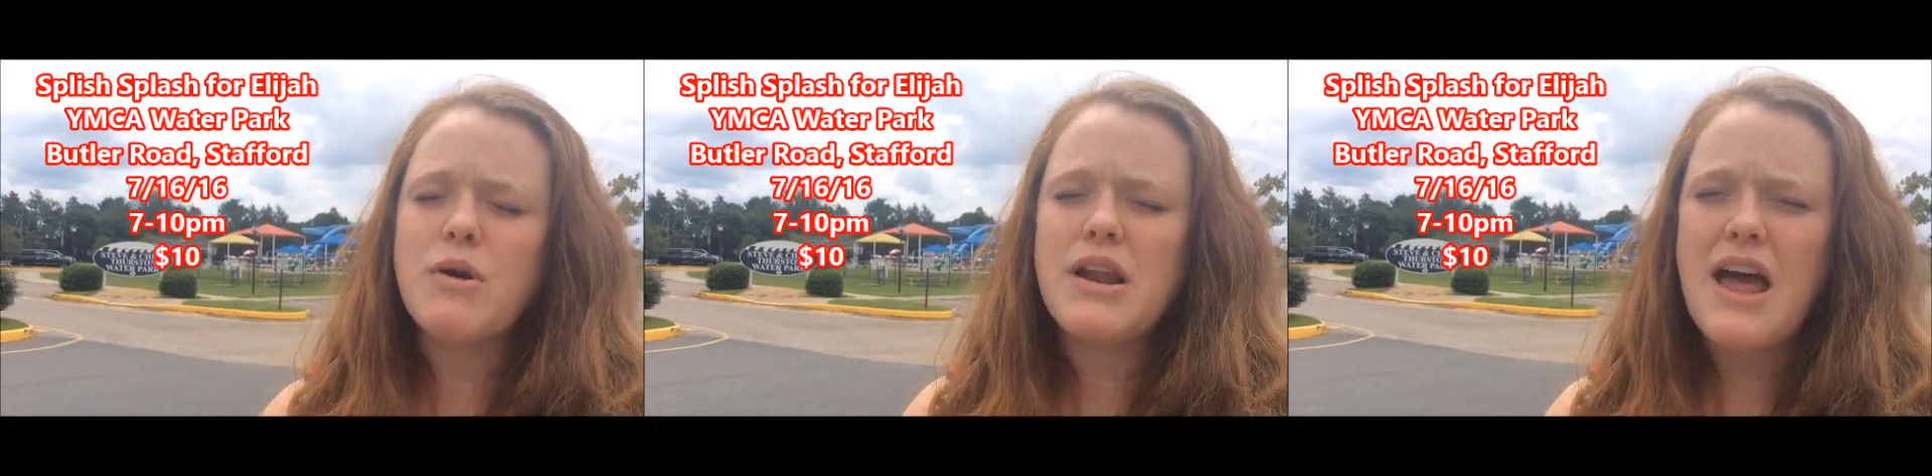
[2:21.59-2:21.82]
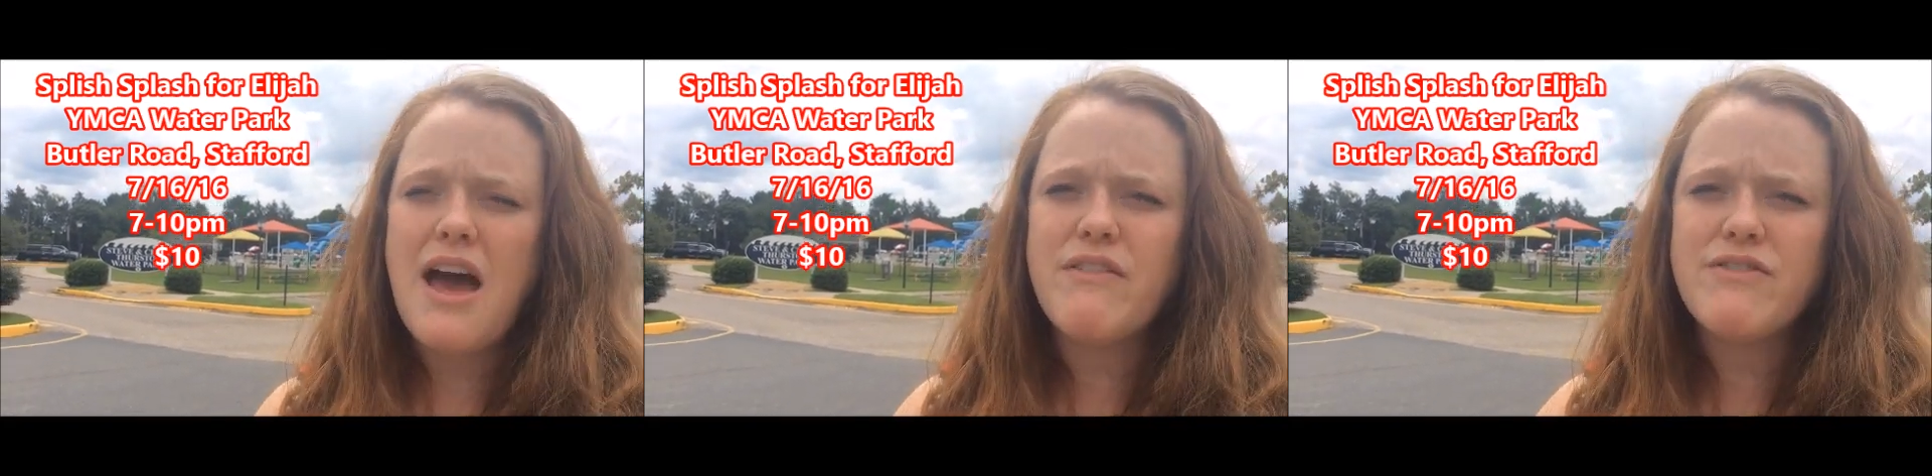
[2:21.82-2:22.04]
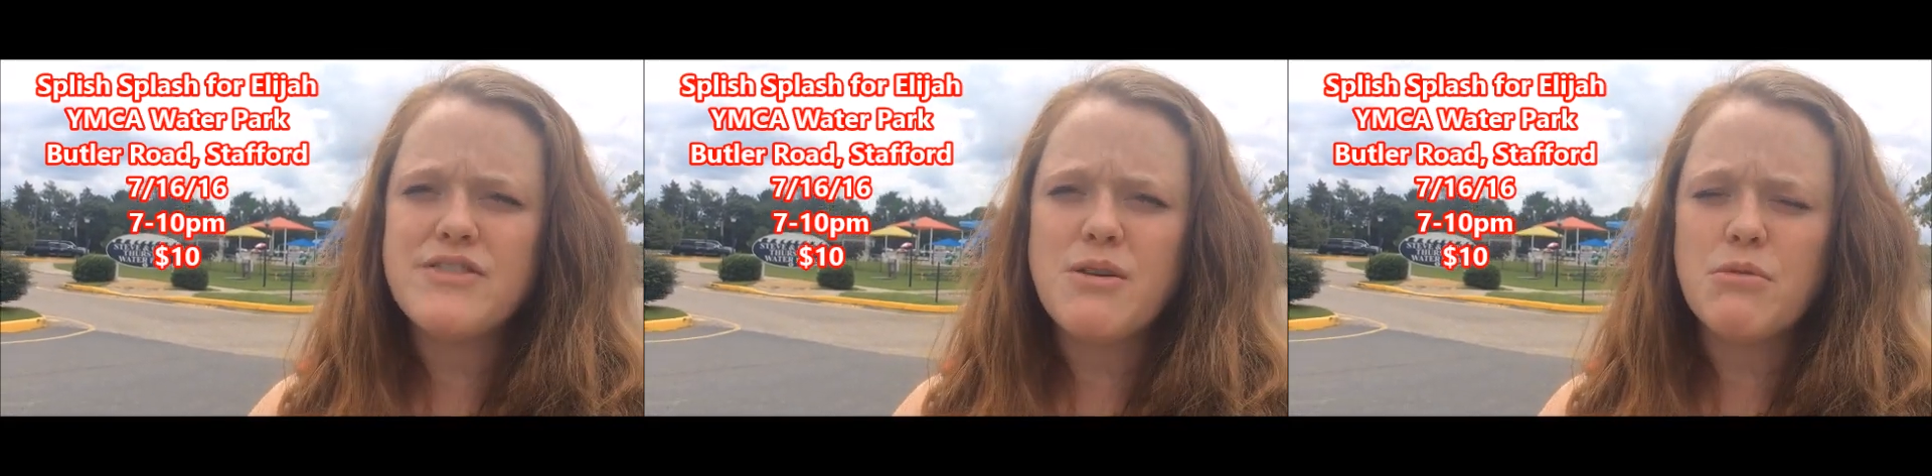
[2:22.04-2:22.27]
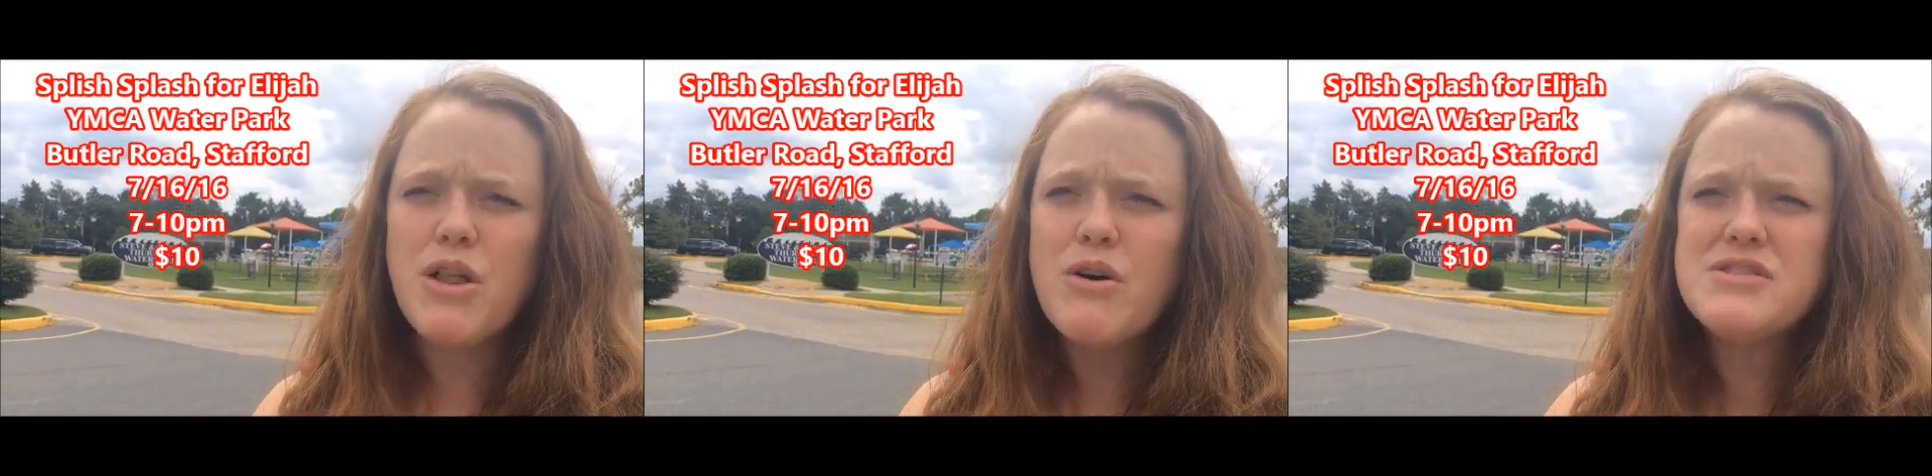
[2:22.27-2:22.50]
we're going to have
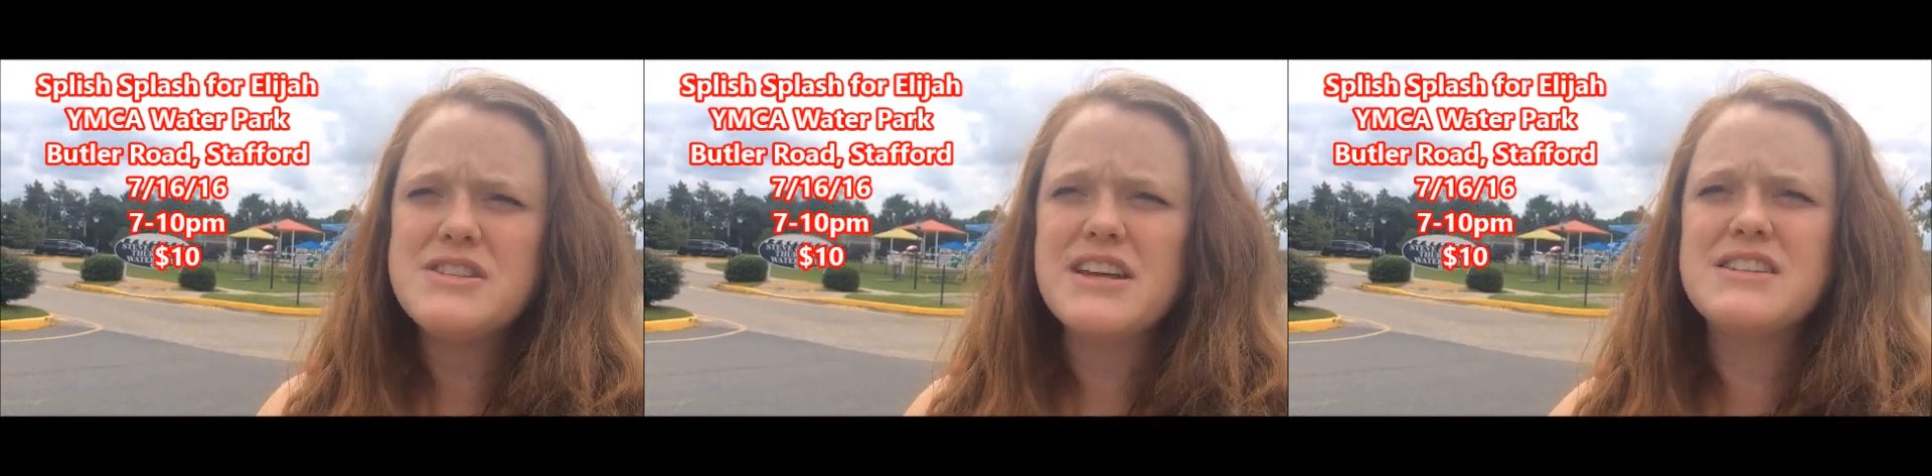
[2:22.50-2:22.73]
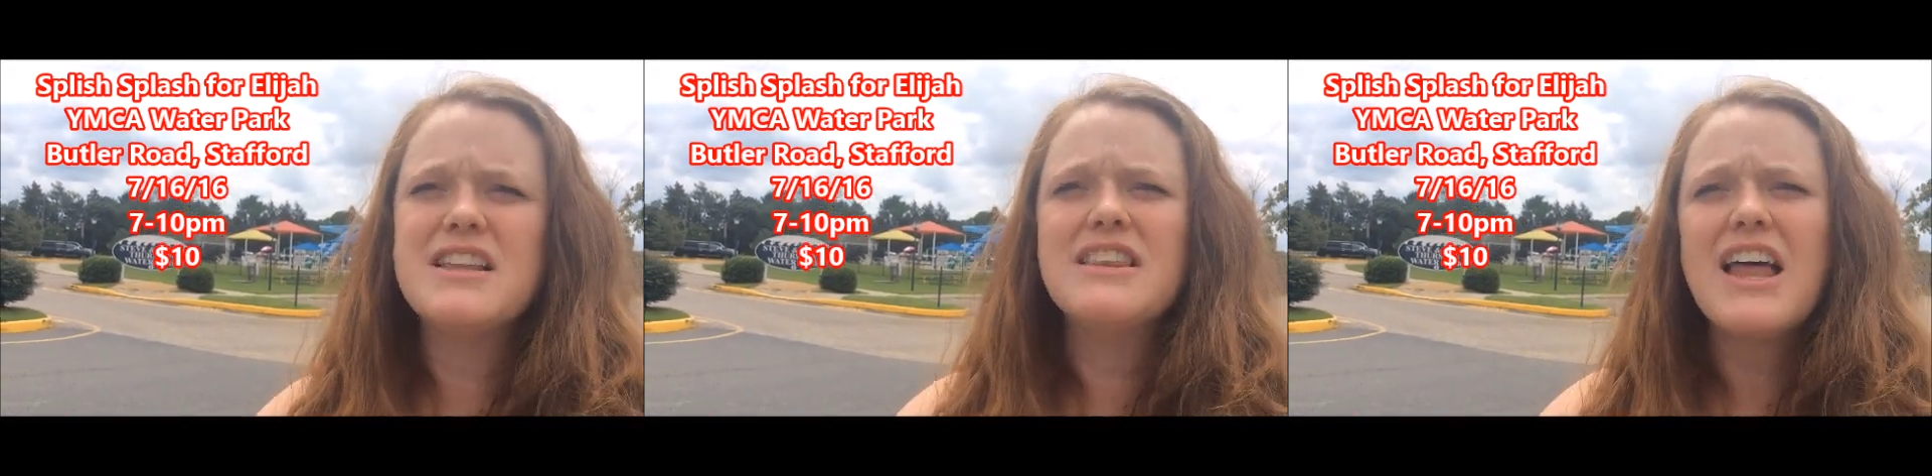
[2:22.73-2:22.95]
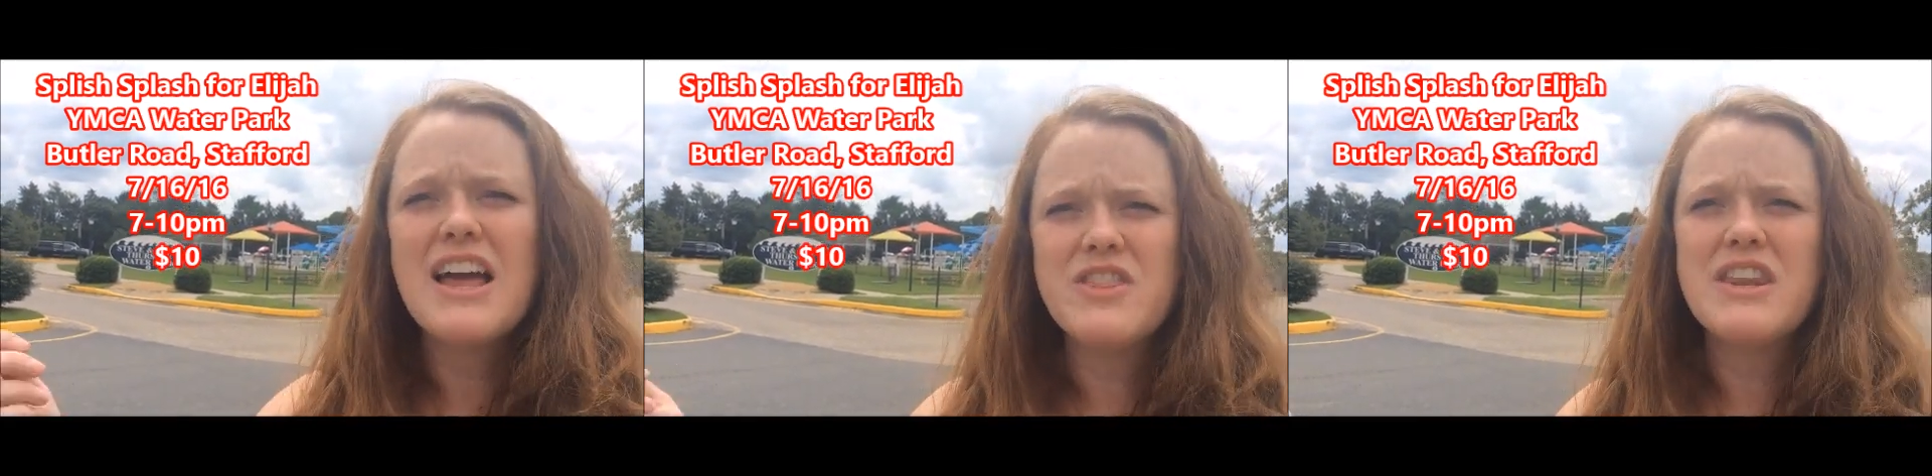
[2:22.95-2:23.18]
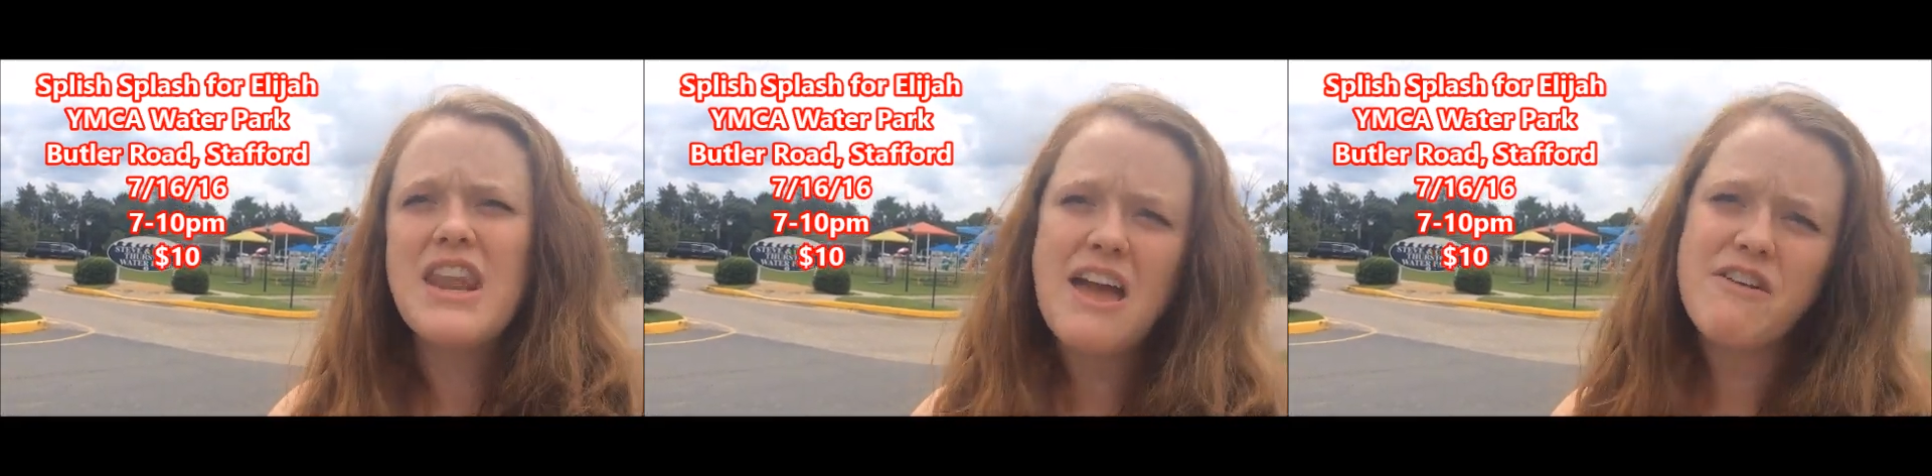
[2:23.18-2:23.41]
some glow sticks and
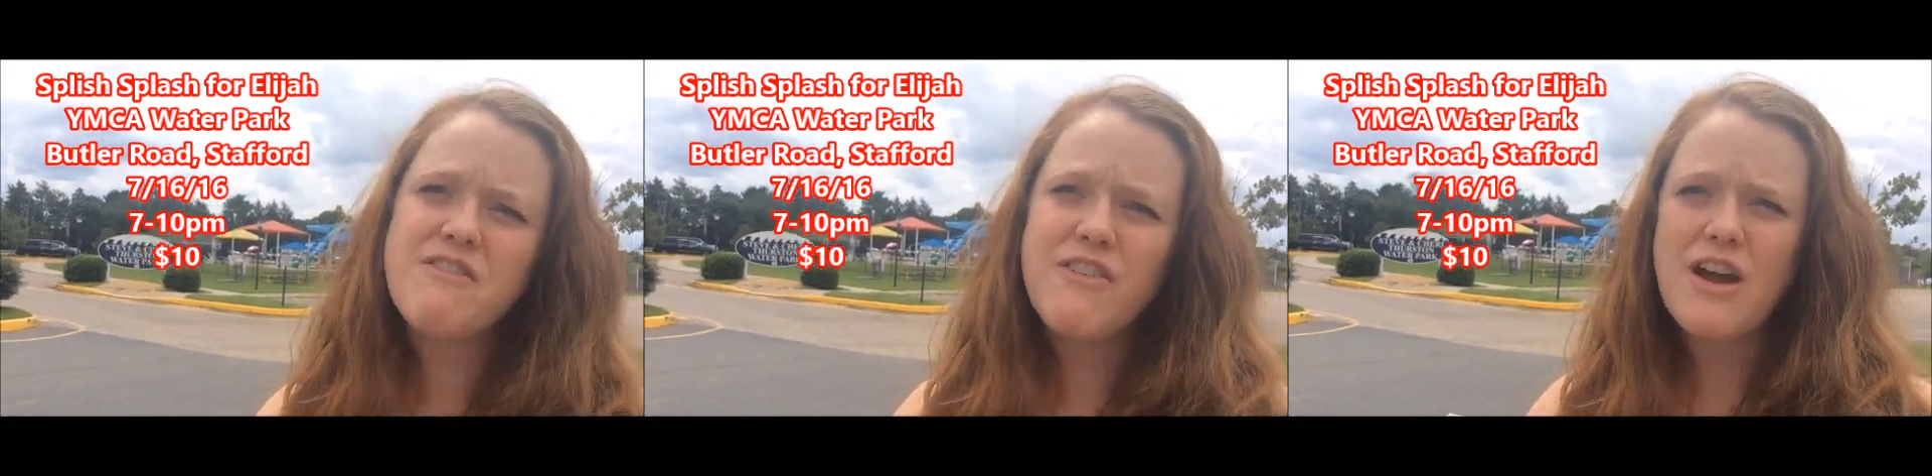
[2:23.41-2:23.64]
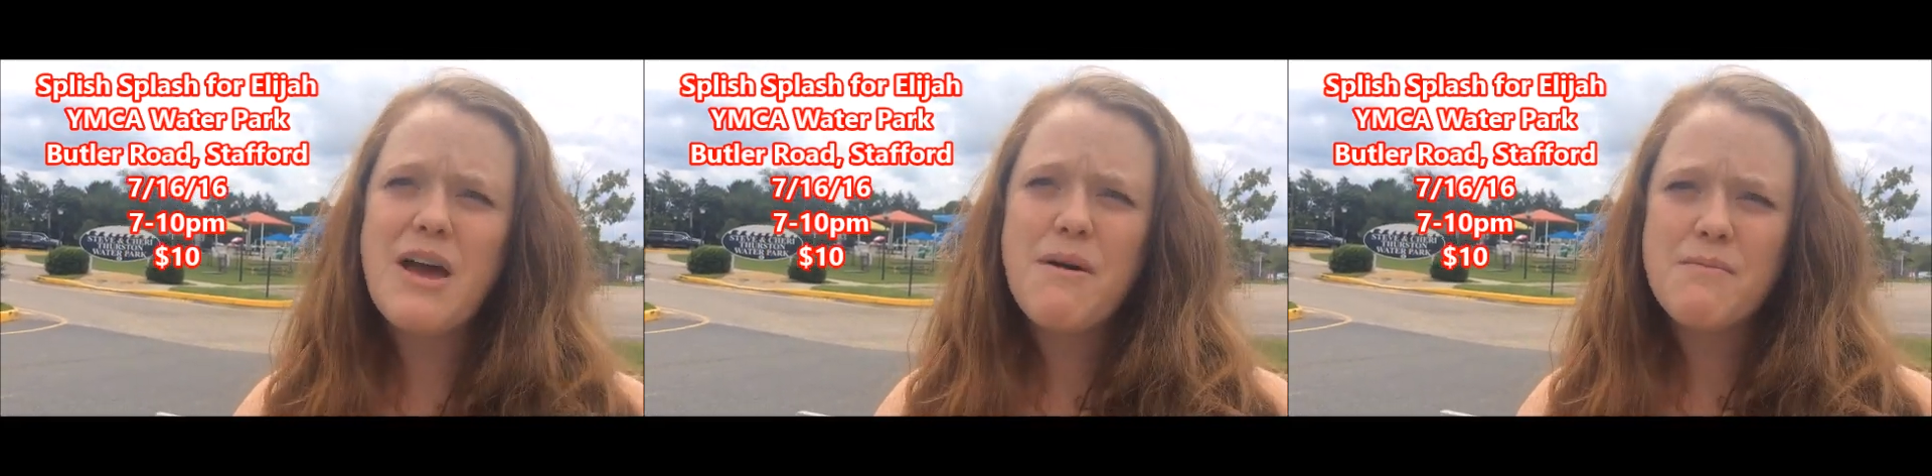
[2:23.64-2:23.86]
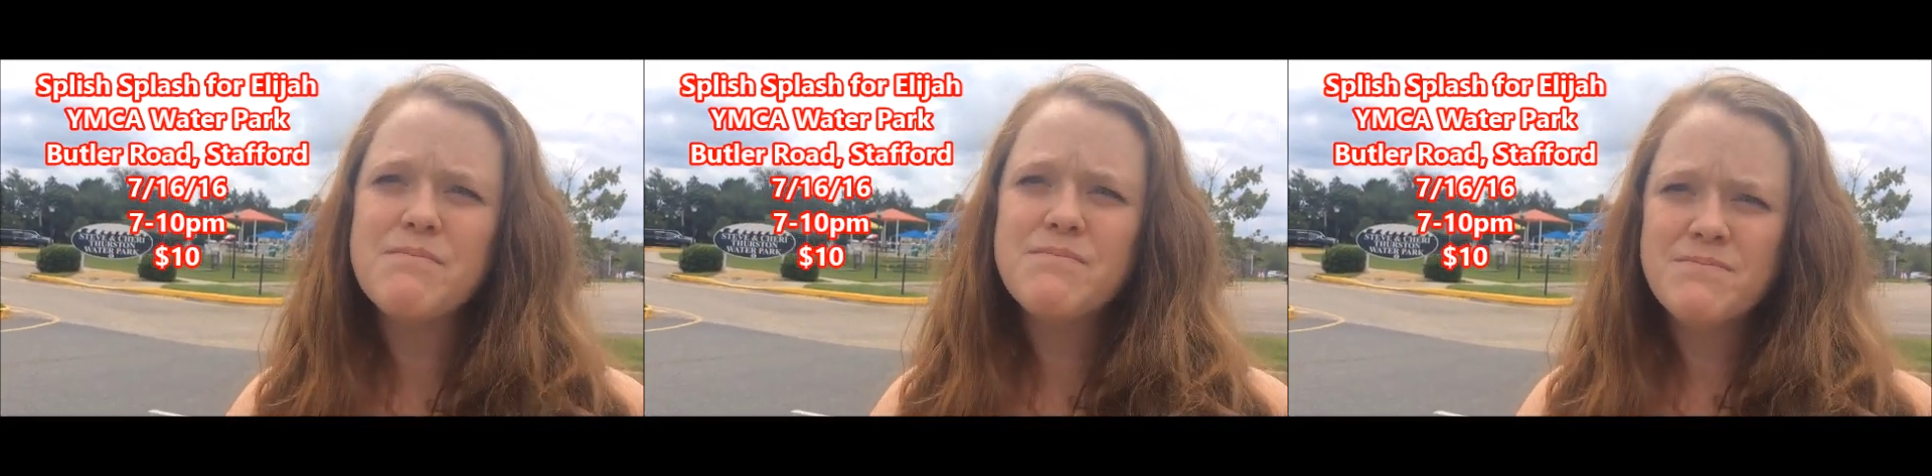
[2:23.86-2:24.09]
light the night for him.